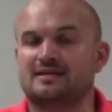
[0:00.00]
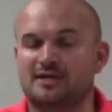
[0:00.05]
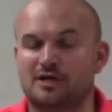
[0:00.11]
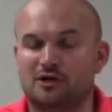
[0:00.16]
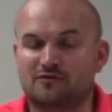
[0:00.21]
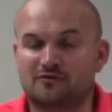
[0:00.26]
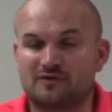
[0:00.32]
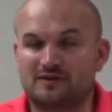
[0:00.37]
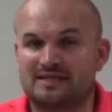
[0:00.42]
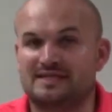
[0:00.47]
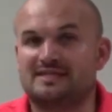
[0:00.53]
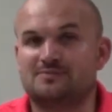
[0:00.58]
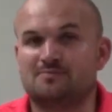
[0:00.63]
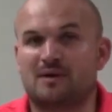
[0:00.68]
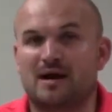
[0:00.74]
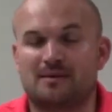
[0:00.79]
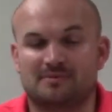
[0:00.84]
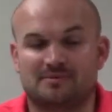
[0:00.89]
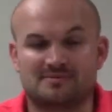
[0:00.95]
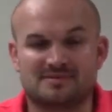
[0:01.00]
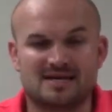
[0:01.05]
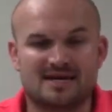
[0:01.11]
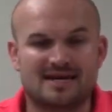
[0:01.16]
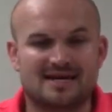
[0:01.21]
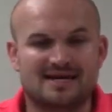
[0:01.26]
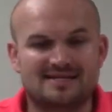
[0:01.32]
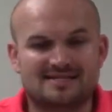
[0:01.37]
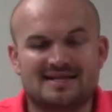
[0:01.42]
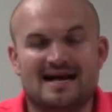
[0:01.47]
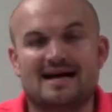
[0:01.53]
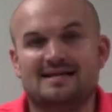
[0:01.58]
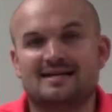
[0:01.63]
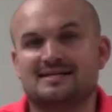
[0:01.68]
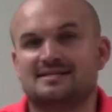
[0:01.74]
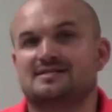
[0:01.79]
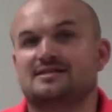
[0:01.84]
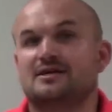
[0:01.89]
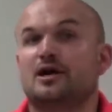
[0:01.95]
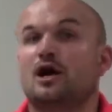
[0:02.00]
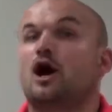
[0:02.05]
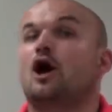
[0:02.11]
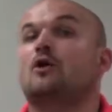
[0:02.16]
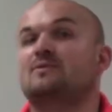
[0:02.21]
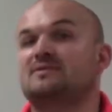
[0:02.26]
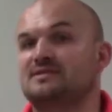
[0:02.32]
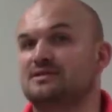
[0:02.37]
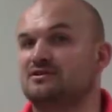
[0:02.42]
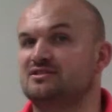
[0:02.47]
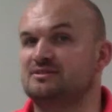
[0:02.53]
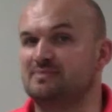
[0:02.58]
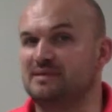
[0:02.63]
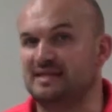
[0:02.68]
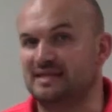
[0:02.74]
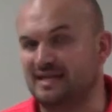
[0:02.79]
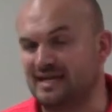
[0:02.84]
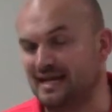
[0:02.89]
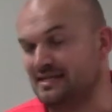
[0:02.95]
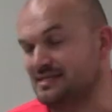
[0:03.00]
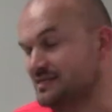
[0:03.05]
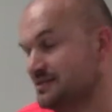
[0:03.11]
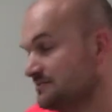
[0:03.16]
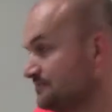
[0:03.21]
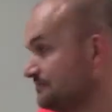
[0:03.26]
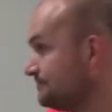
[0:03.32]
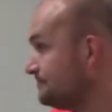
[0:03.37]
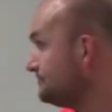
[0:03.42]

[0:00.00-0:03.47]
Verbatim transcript: you know, for these problems is not necessarily always going to be the case.